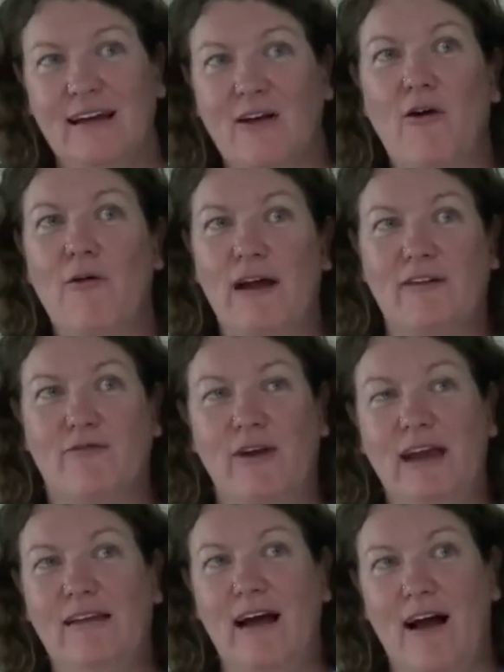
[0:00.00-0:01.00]
go and
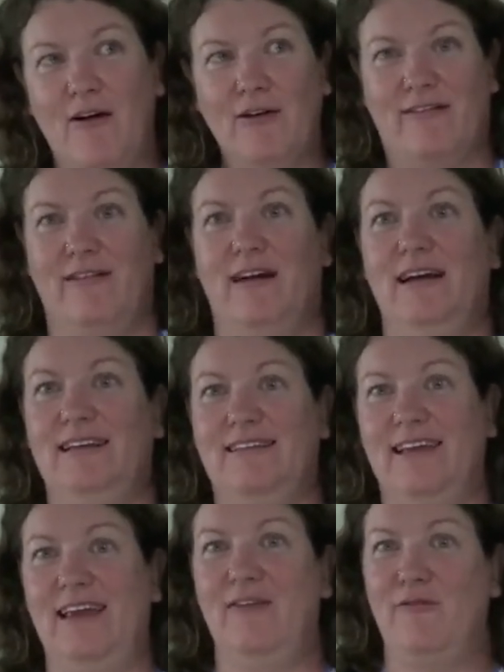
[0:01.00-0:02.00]
read outside
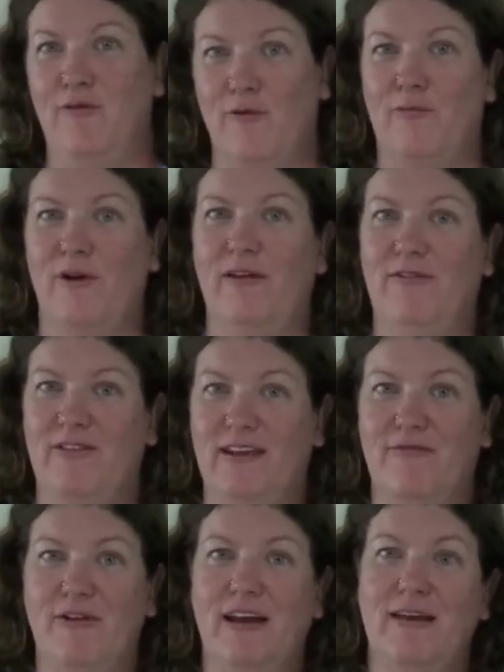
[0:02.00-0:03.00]
the info briefs
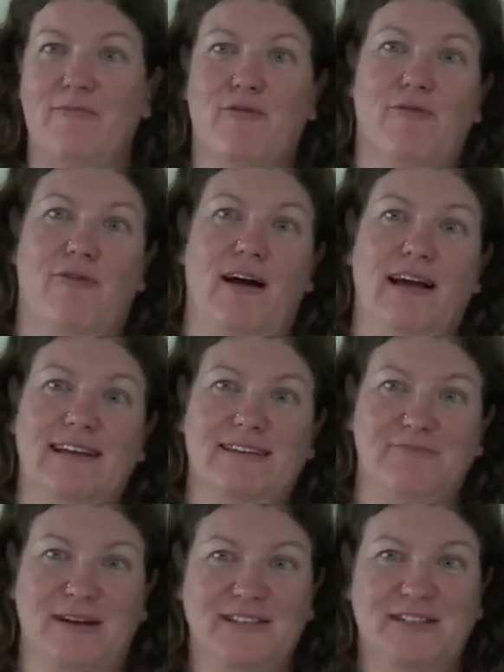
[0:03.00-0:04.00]
that really provide
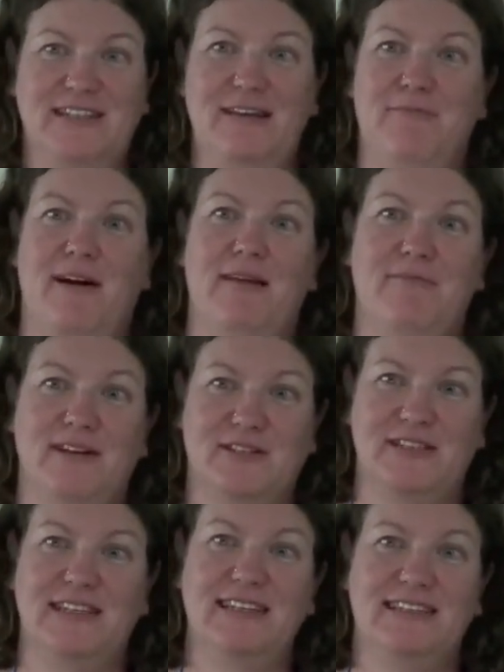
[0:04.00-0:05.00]
much deeper and
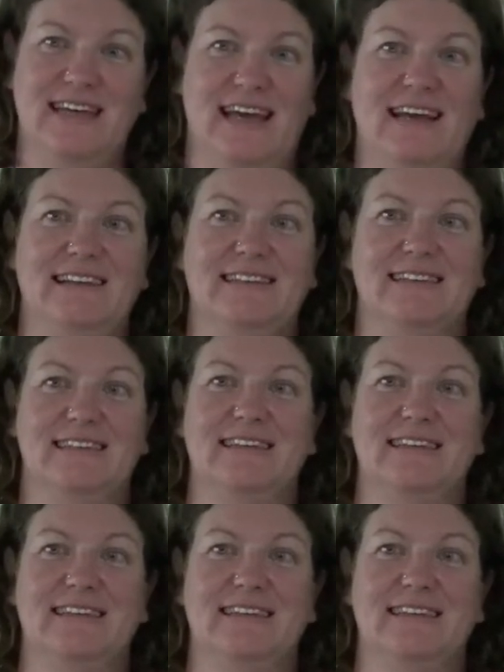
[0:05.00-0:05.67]
much detailed